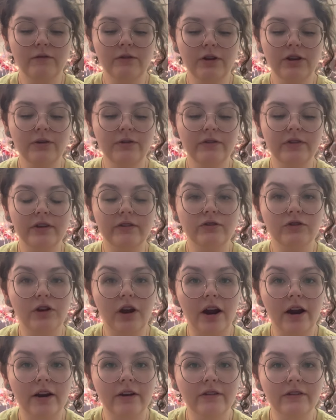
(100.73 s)
reuse these
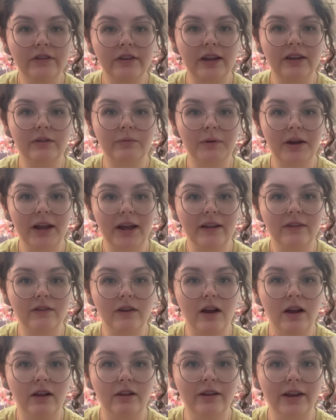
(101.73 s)
jars, so that's why it's
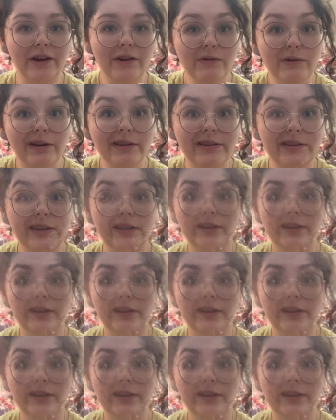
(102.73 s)
all like crusty